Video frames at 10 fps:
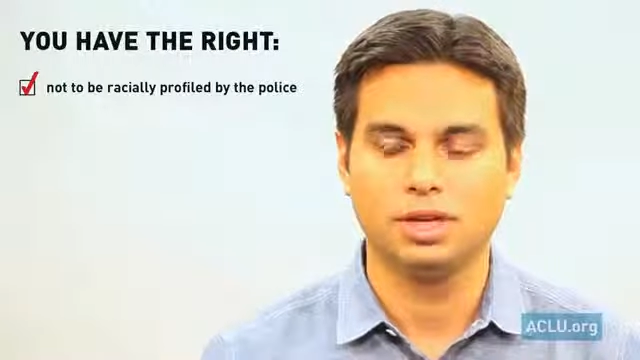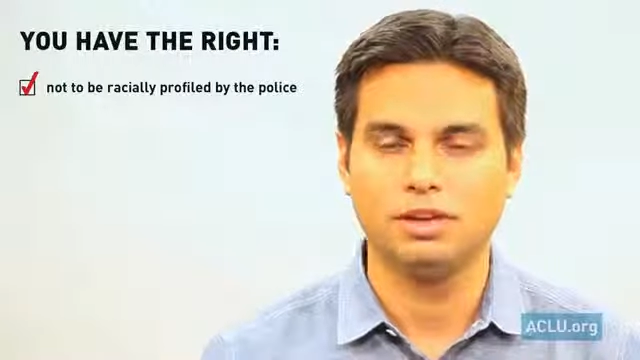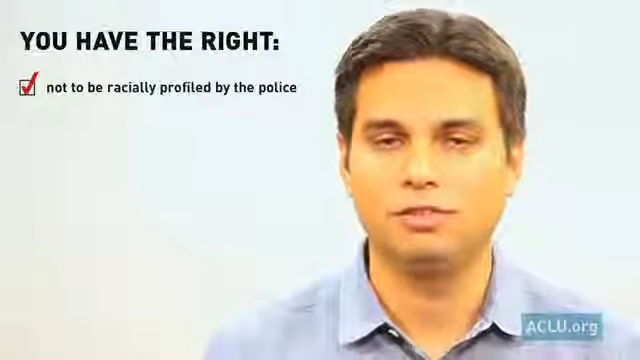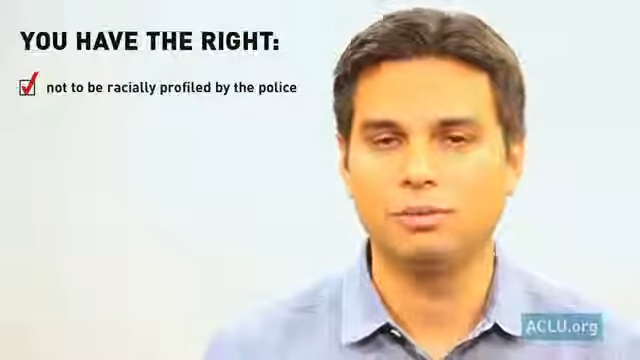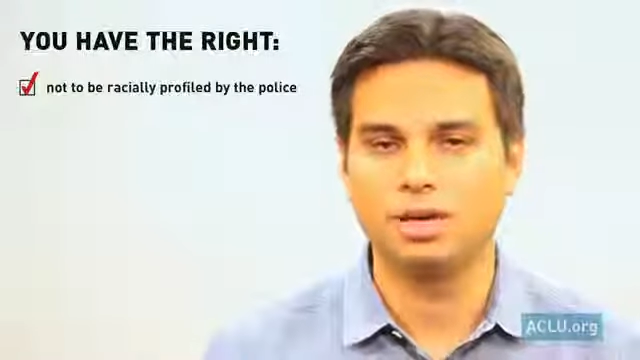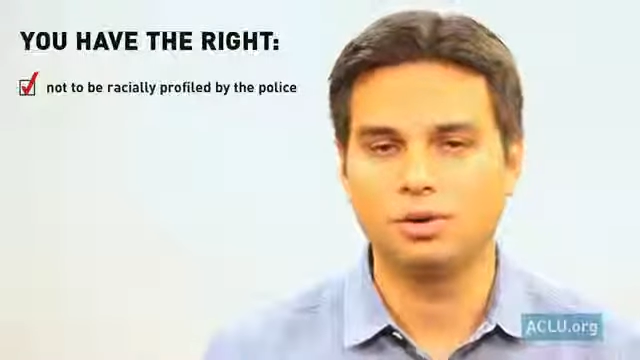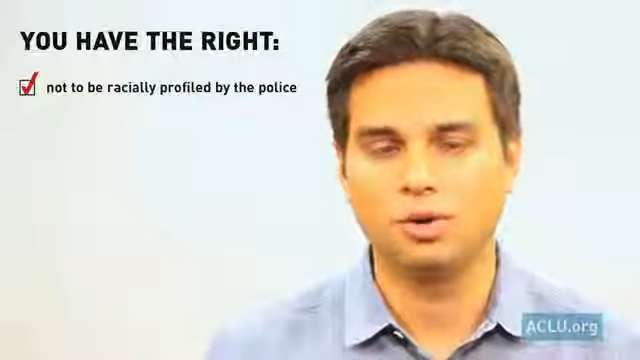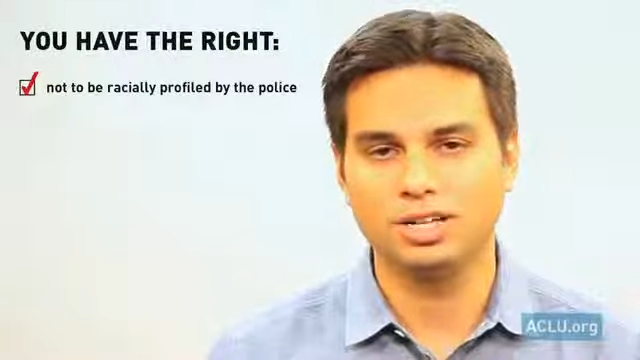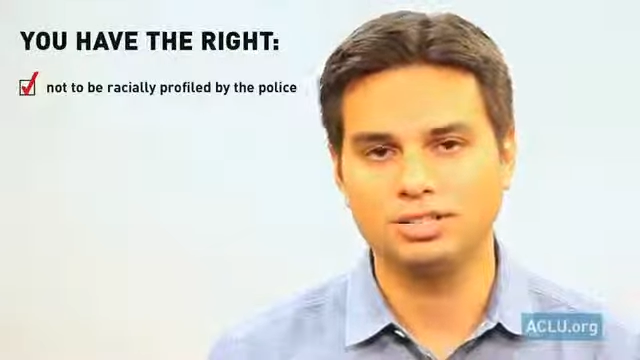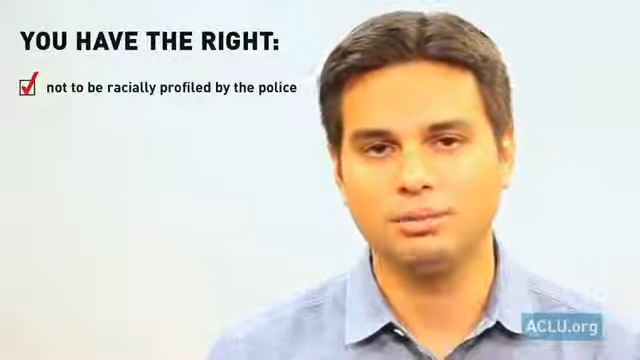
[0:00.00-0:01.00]
If you're being
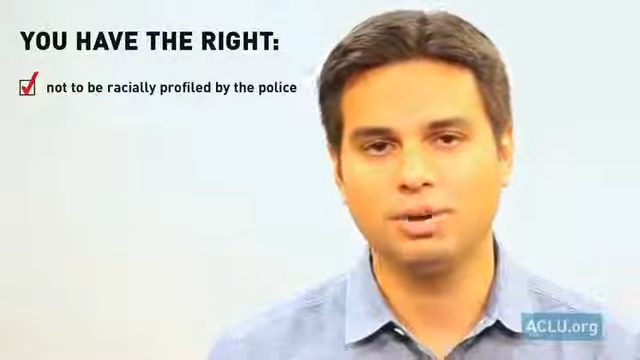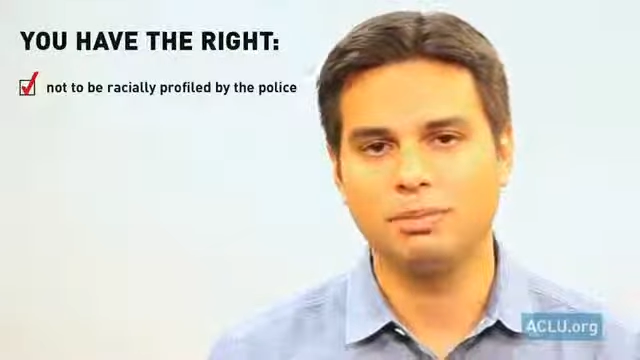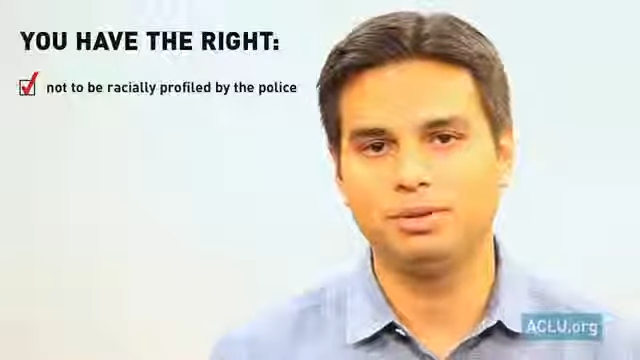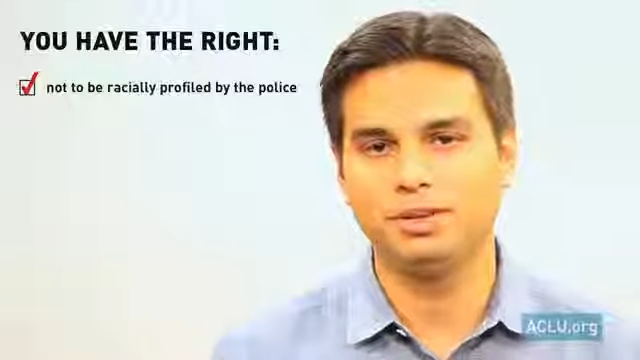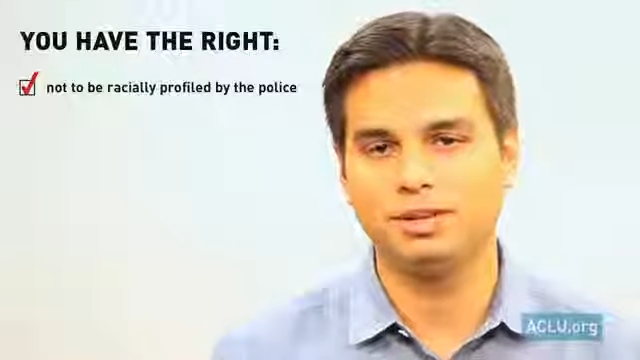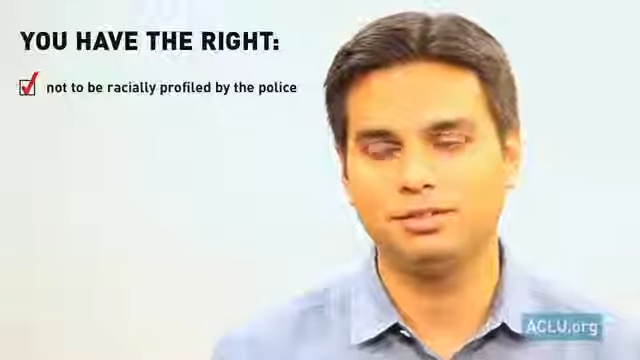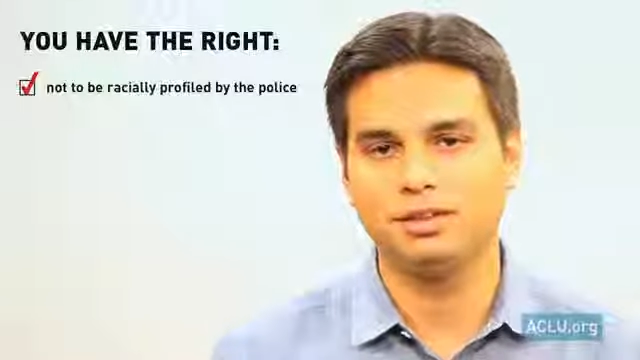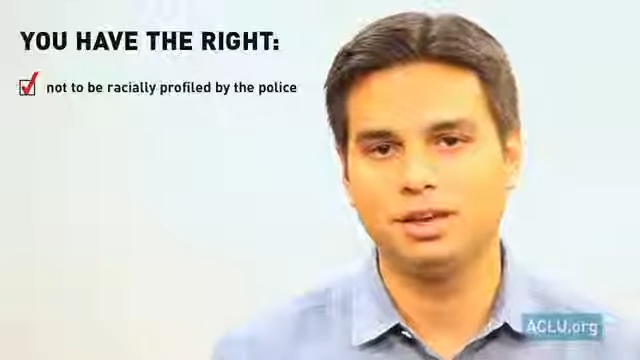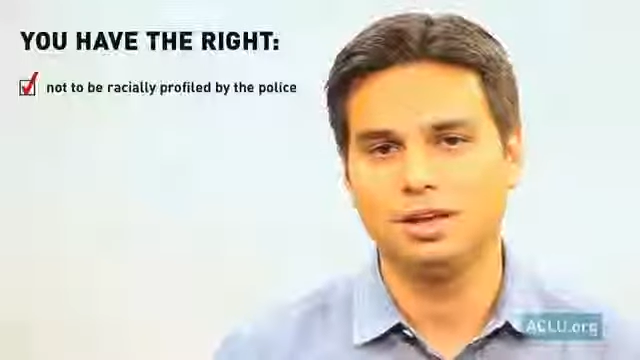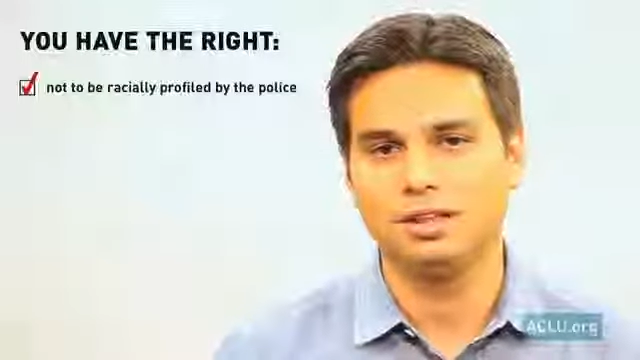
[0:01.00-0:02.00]
questioned by
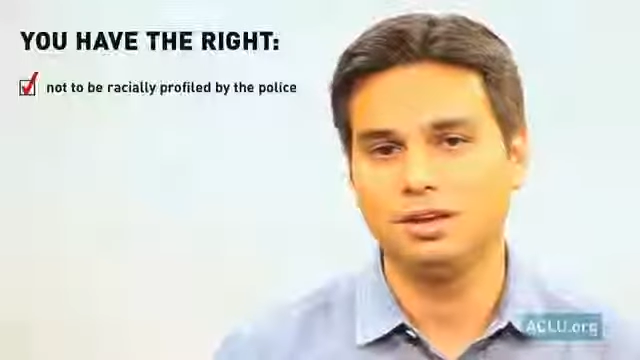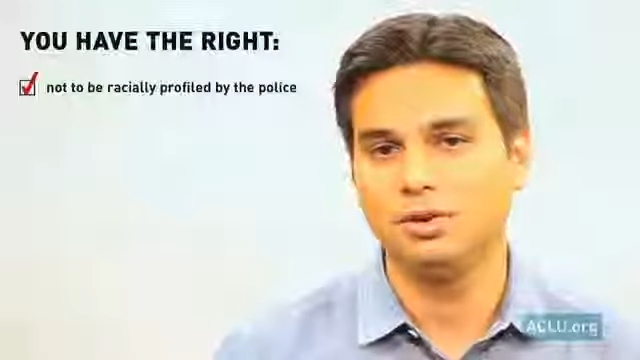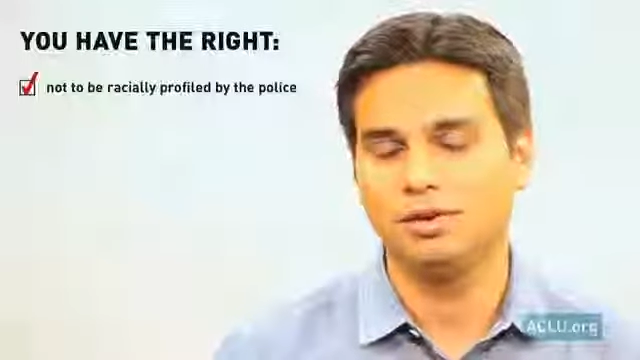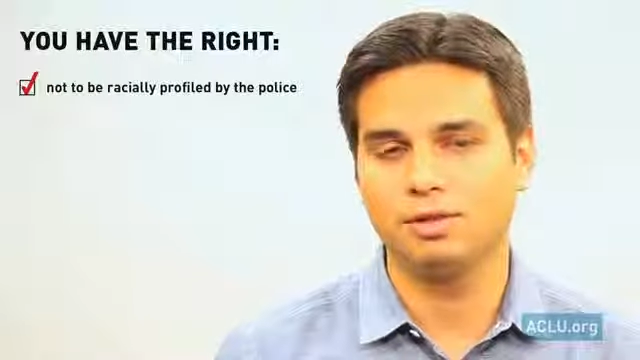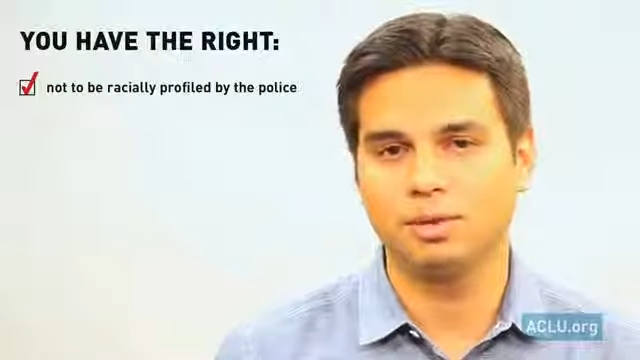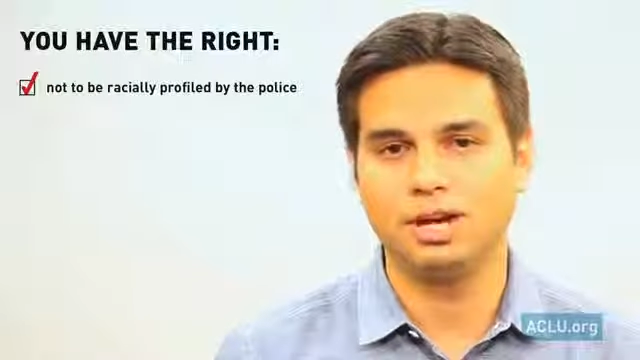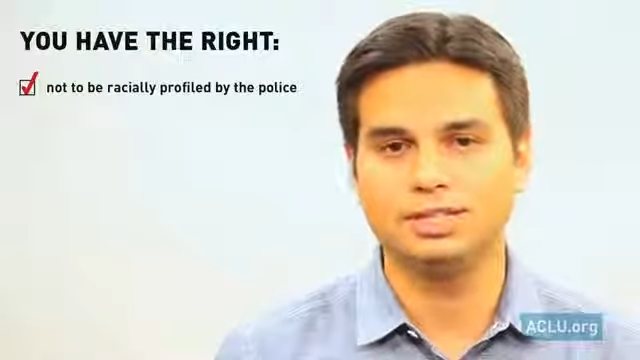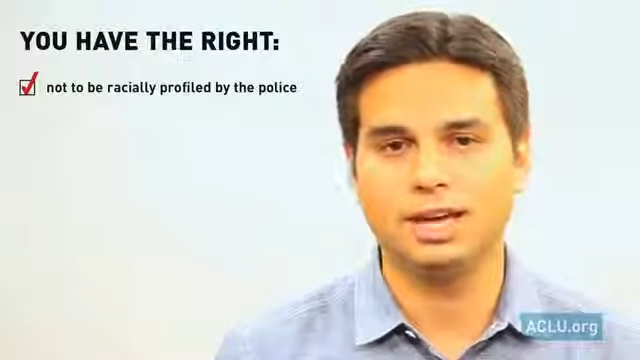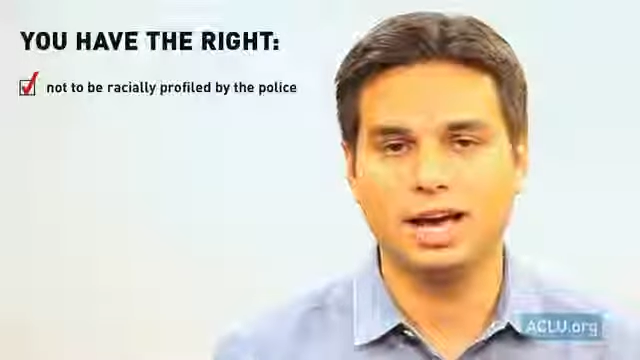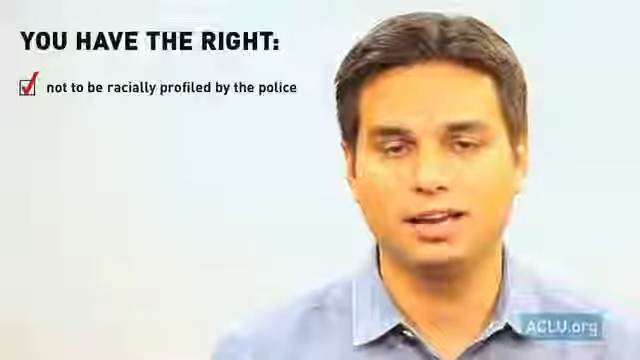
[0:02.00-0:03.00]
police, then you have the
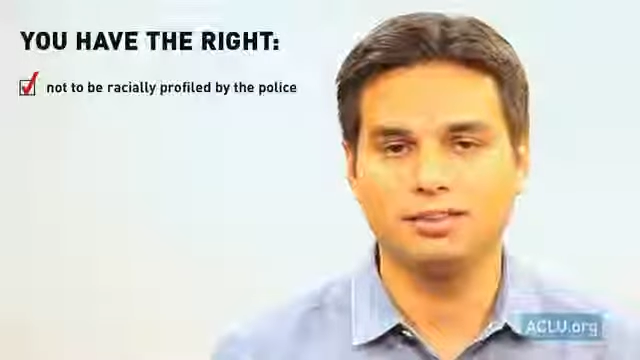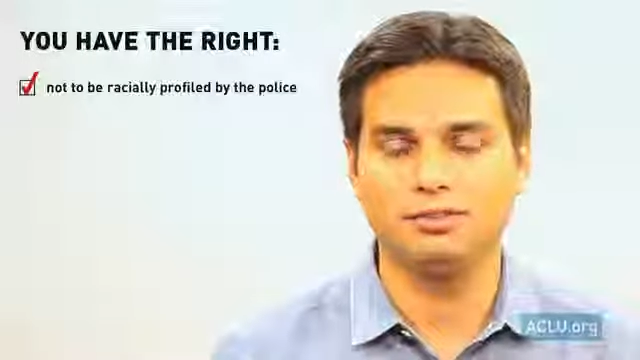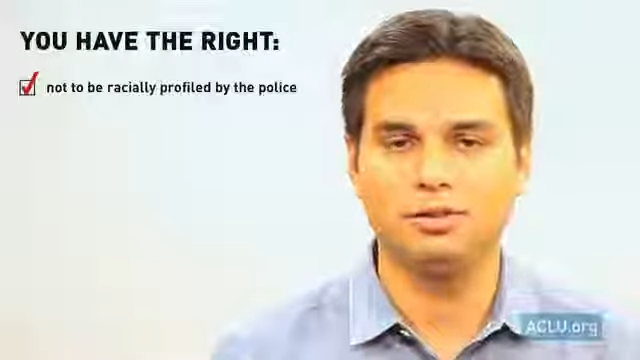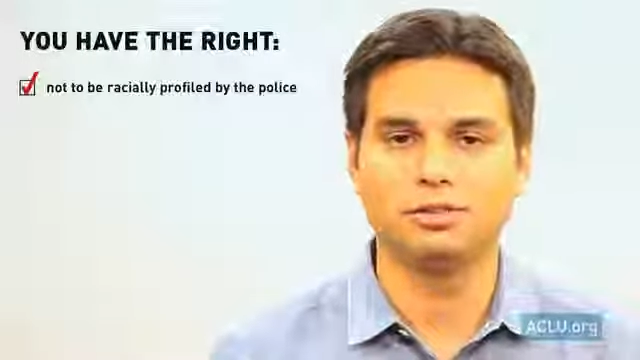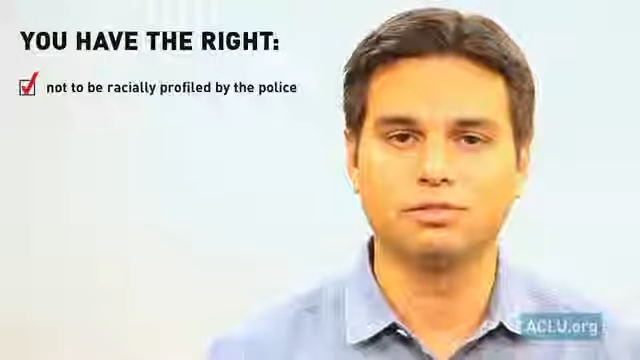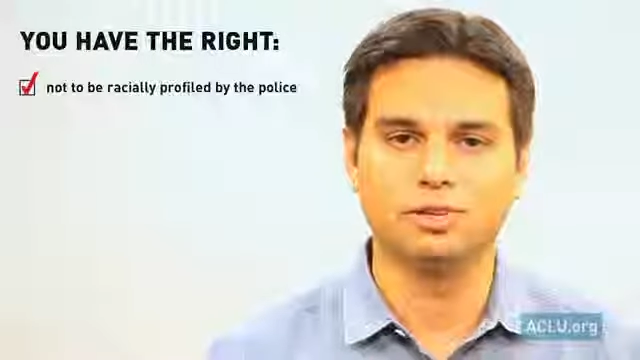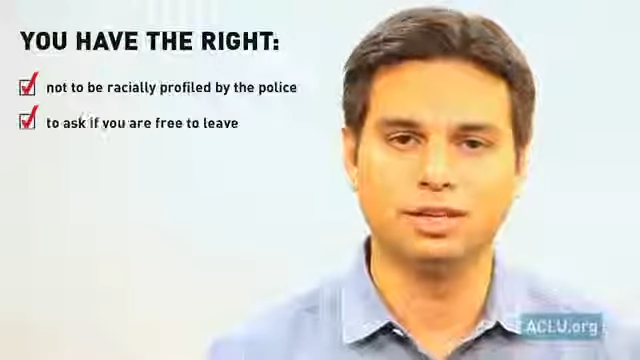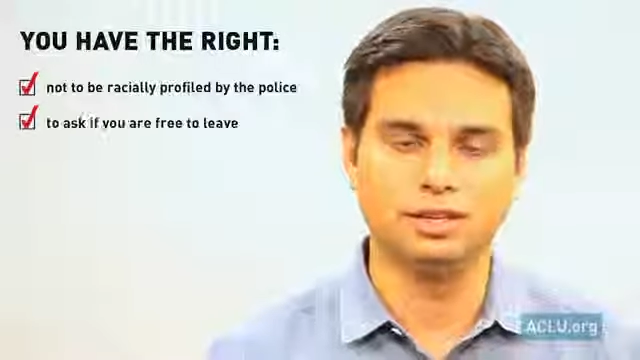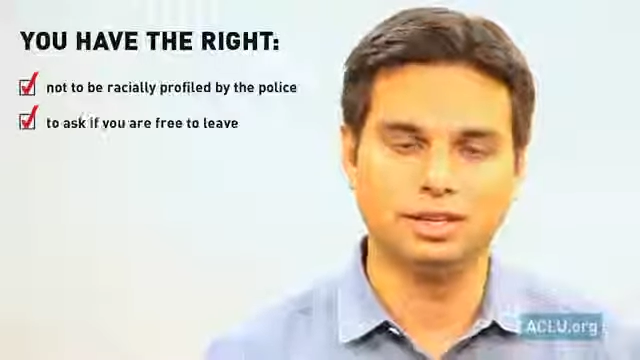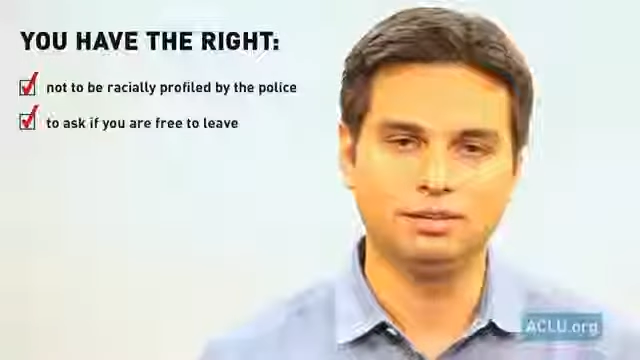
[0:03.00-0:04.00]
right to ask if you are
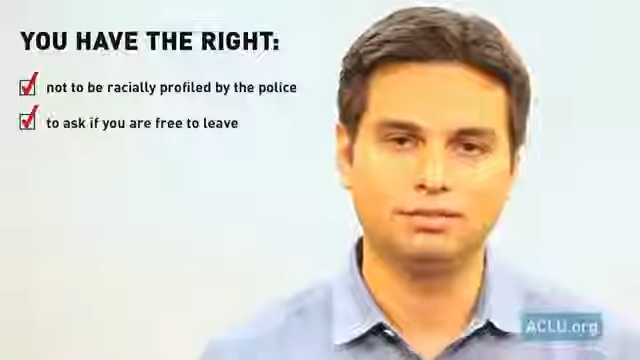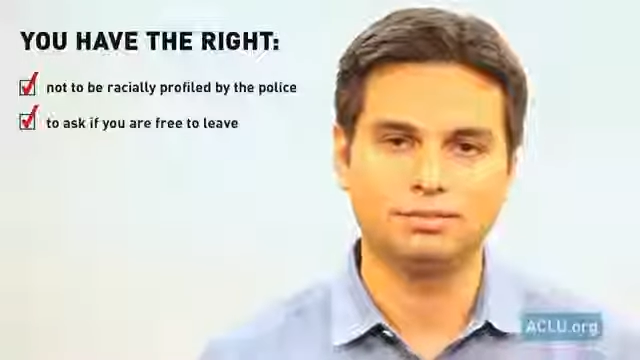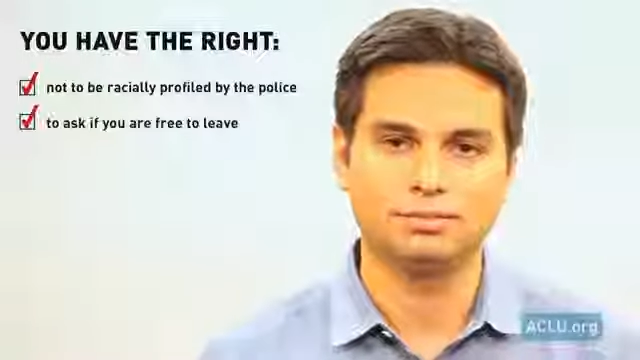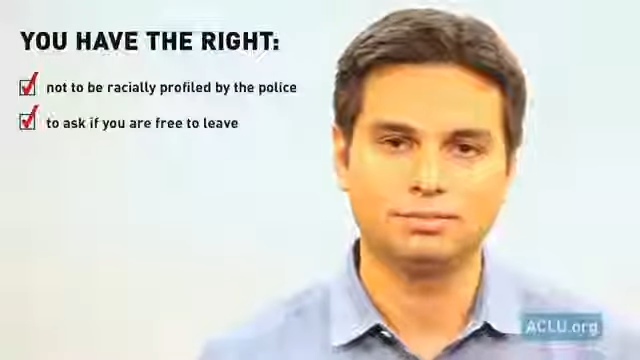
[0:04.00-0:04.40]
free to leave.